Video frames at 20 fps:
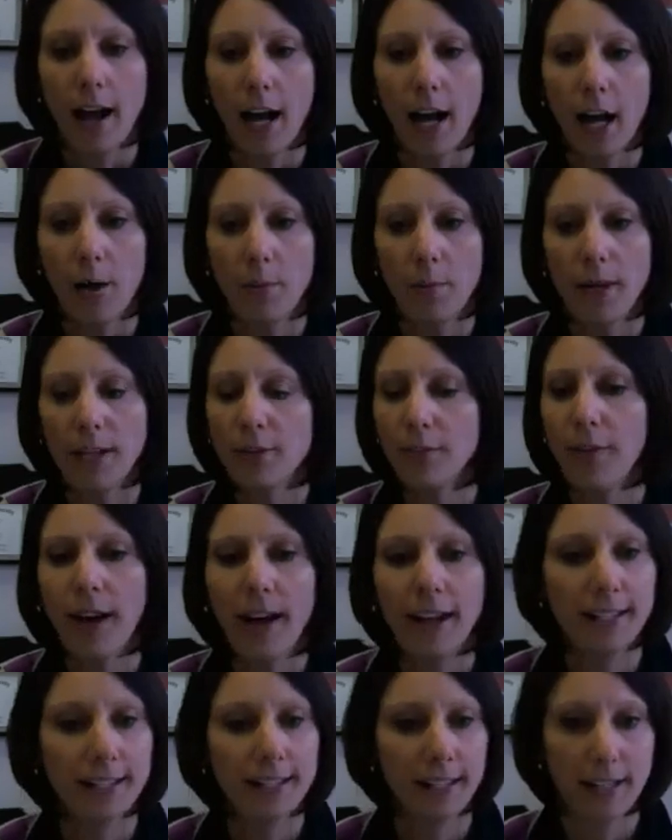um, it's
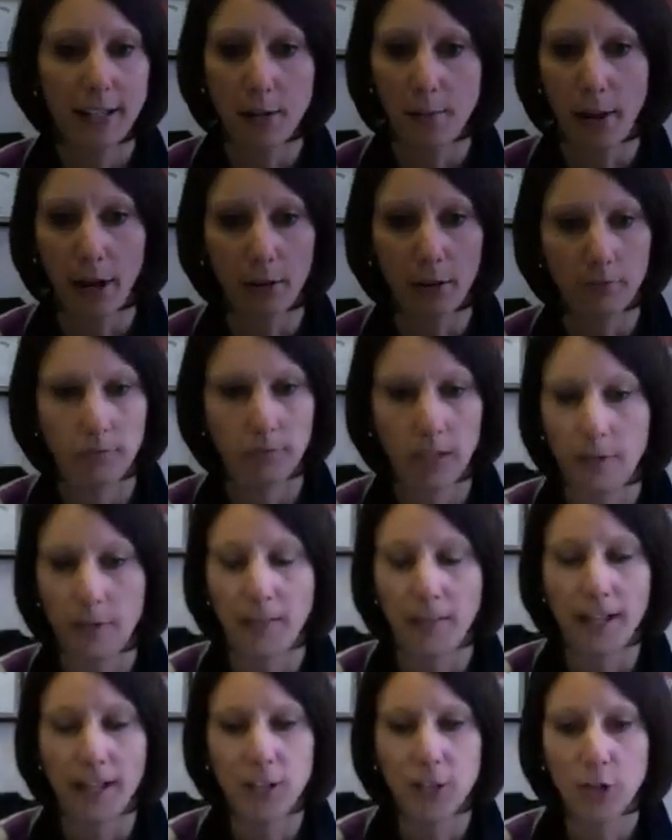fine to send an email. I mean,
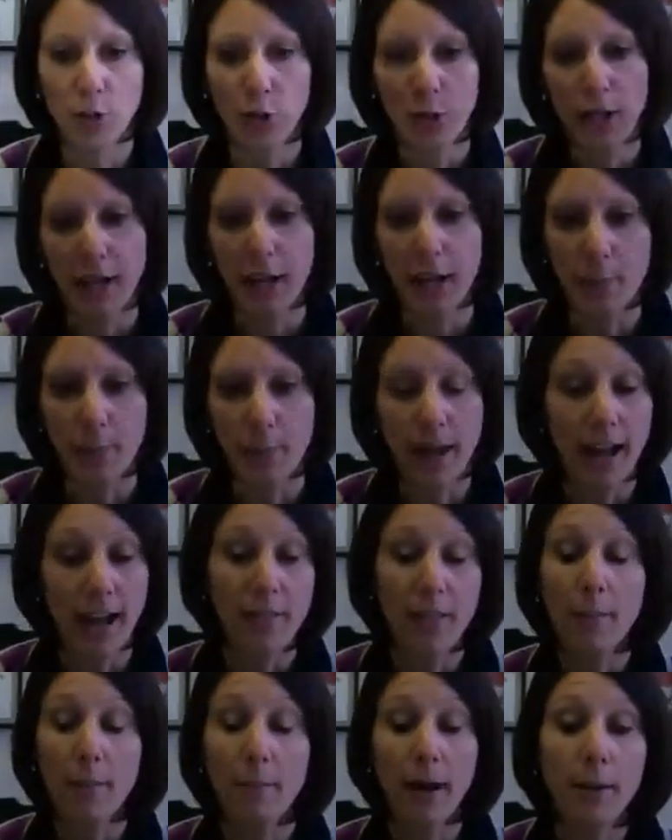that's certainly not bad,
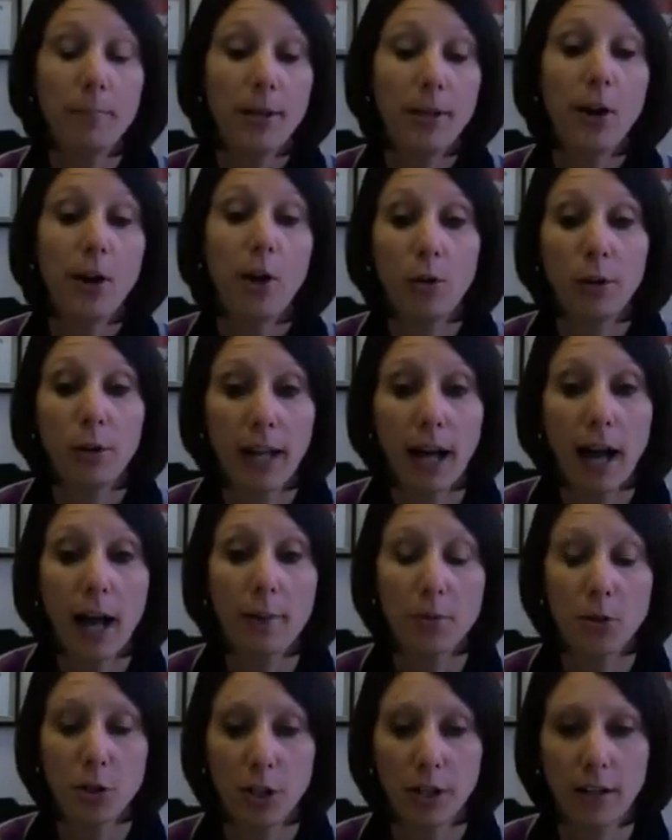and that might be your only
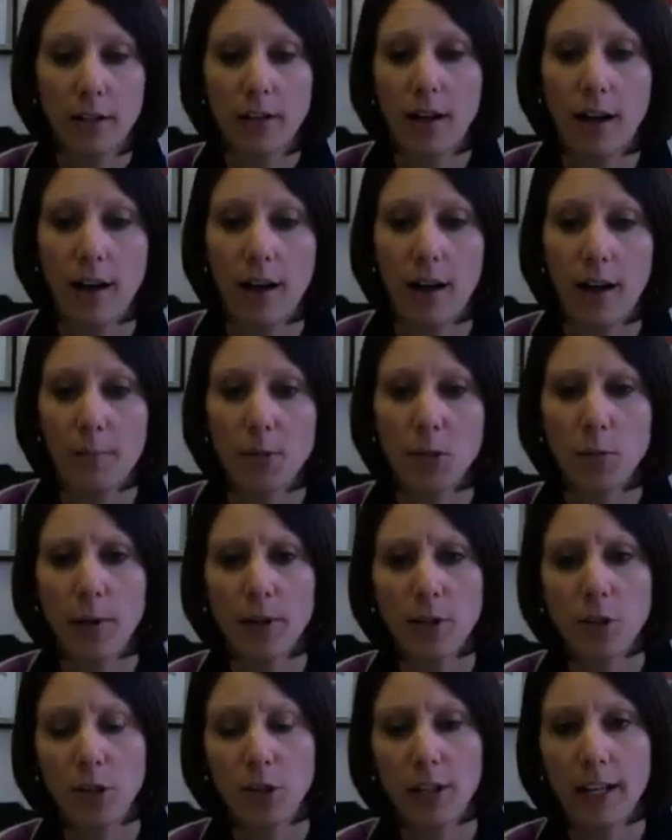option, um,
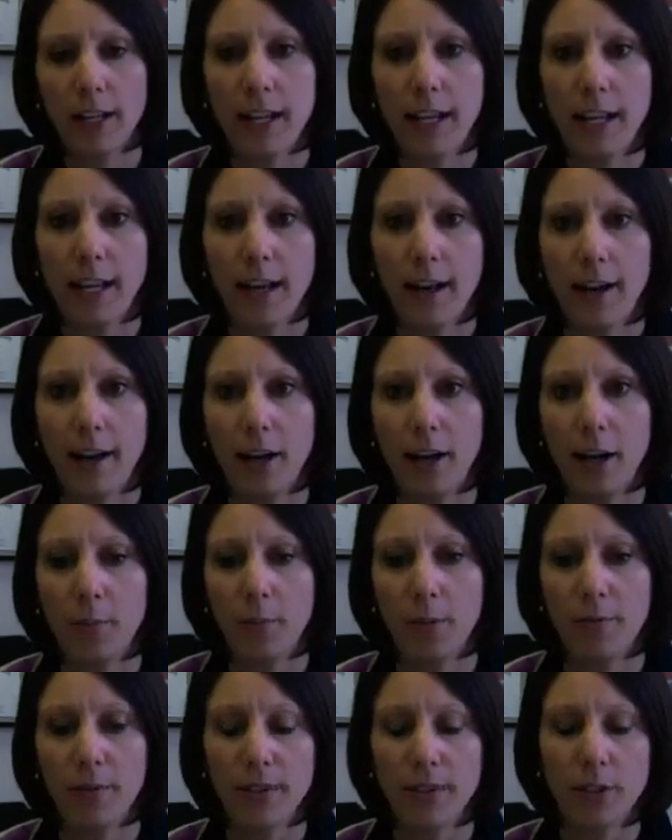especially
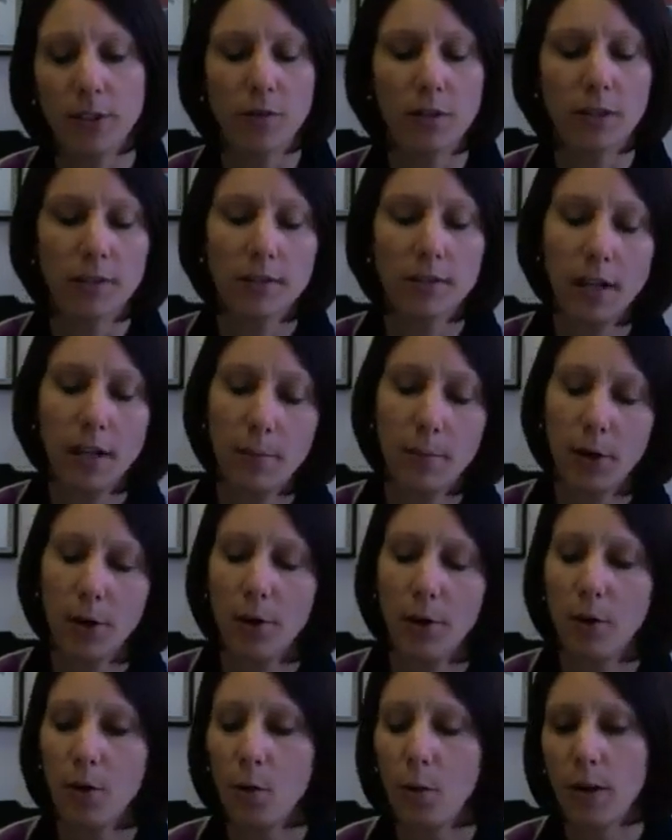um, if it's over the summer
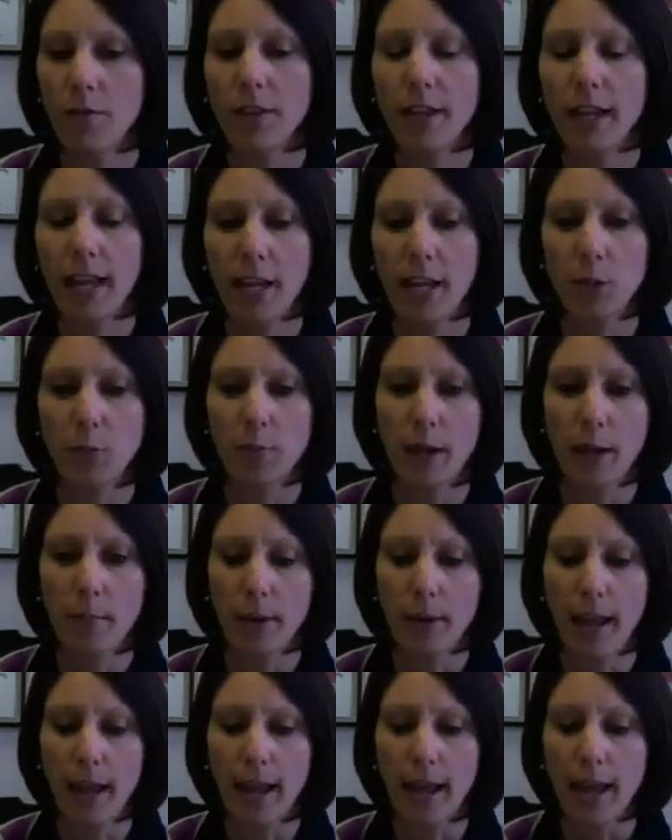or whatever the case may
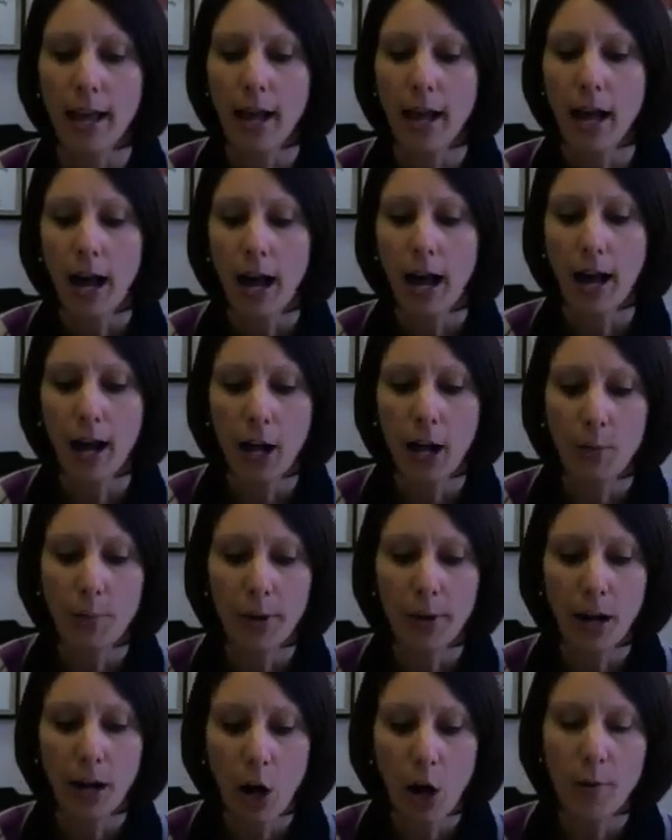be. Um,
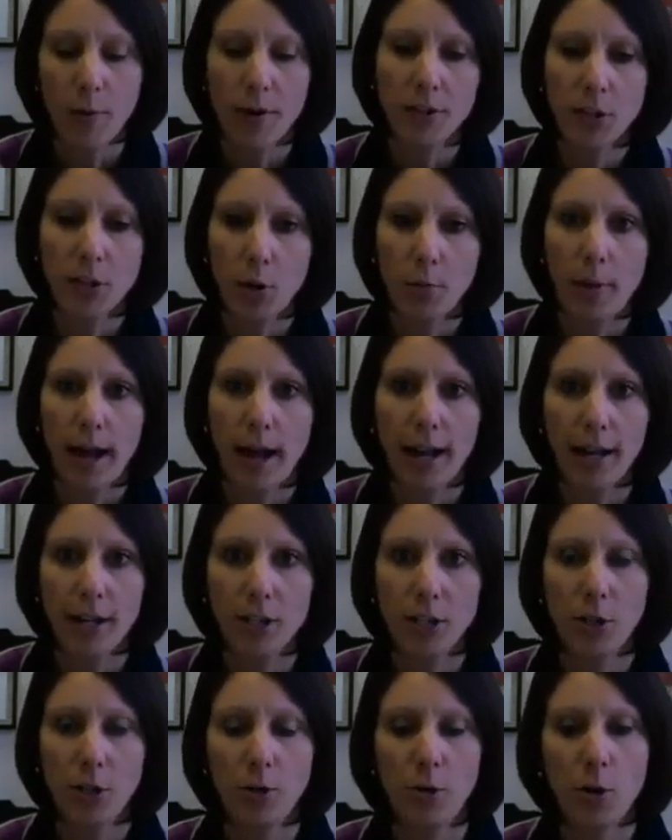but I'll always go back
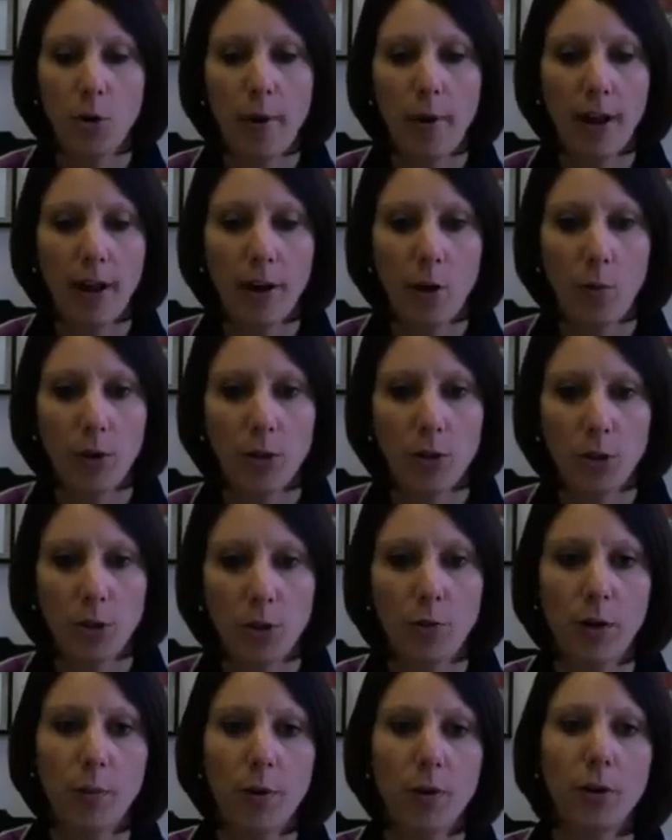to, no matter what you're
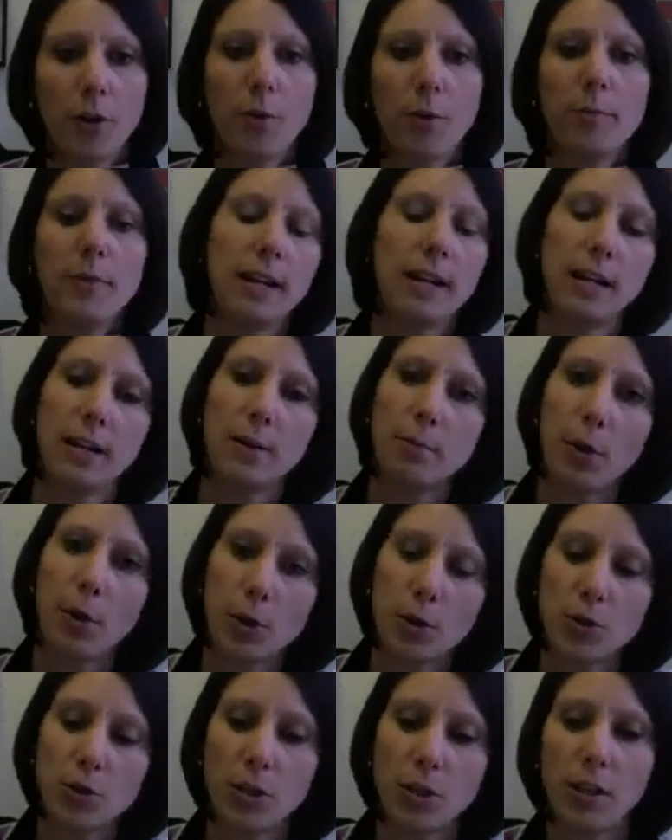doing, whether you're meeting in
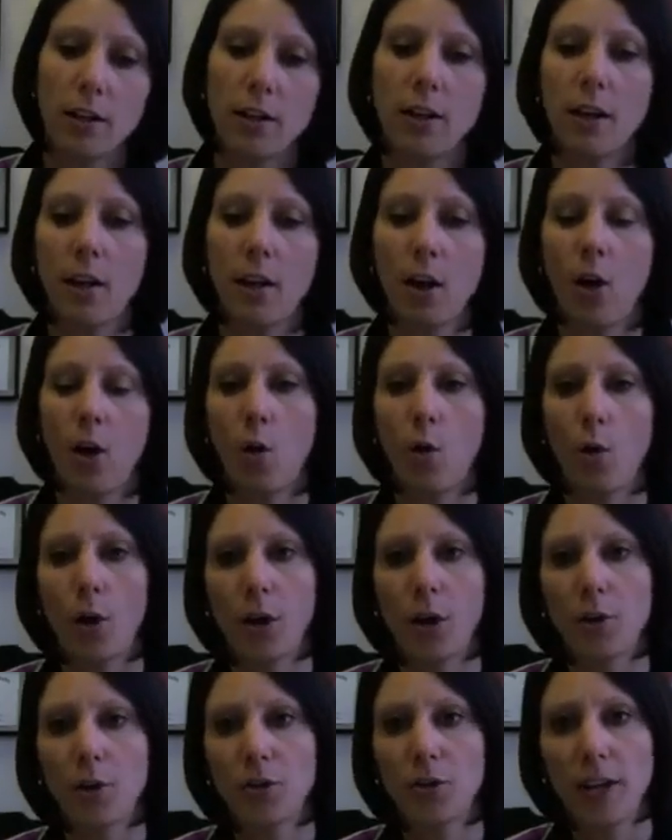person or
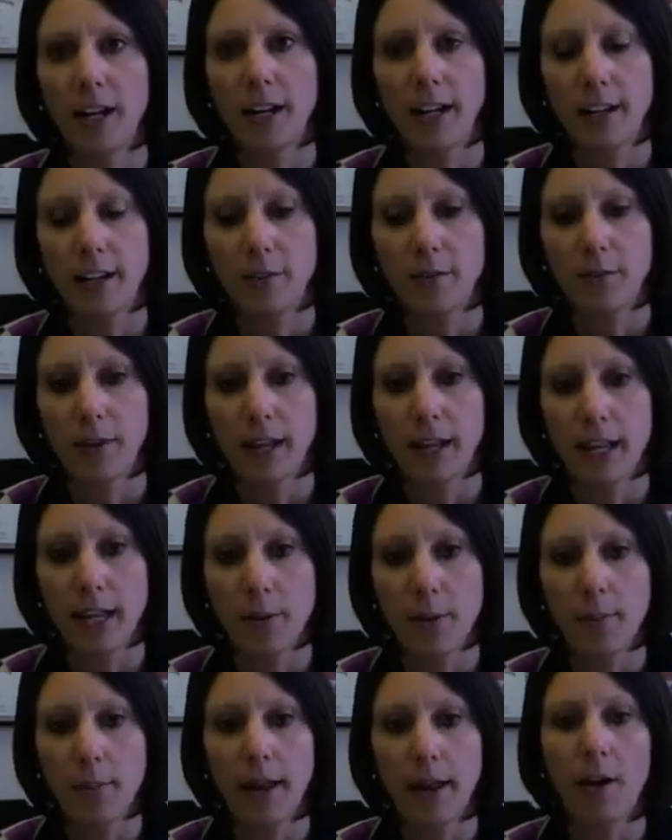you're sending it via
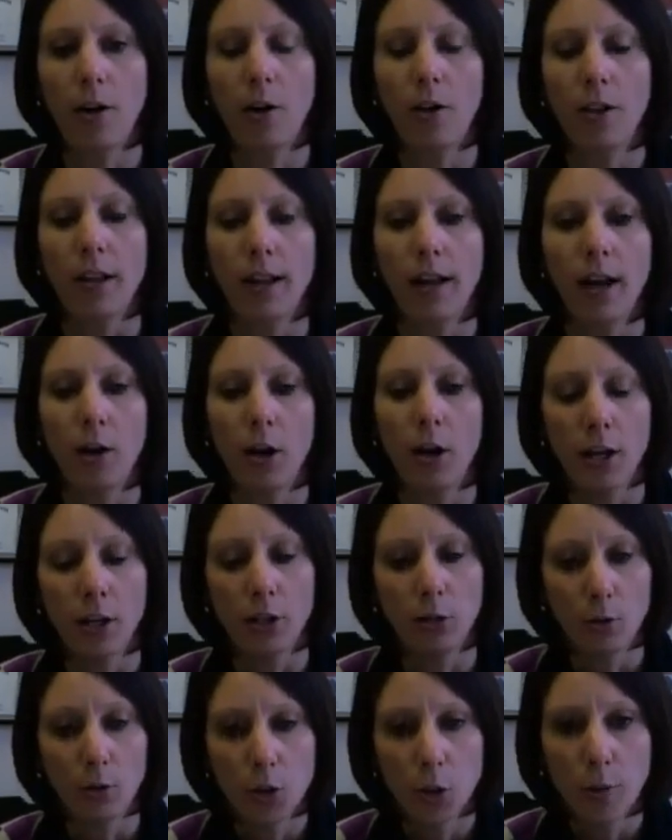email,
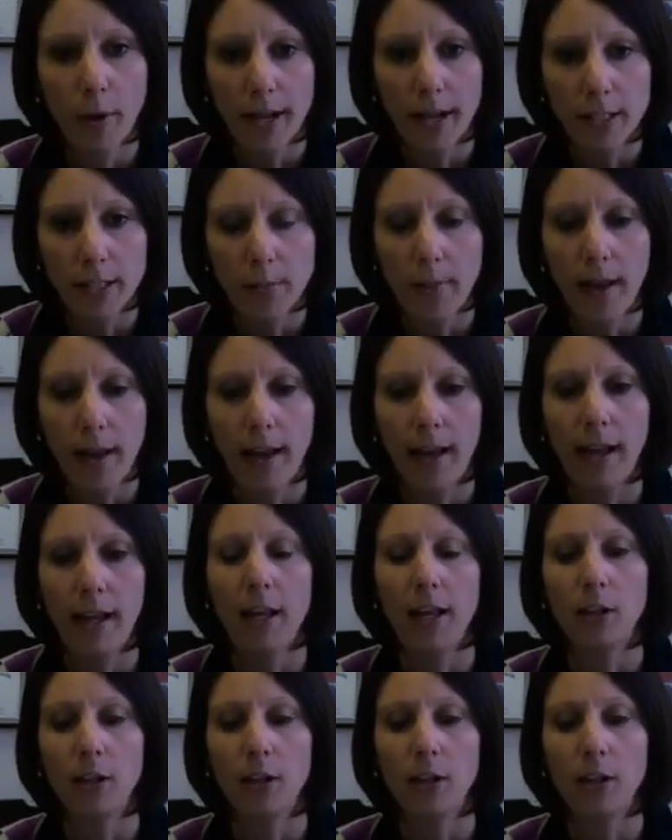include your resume,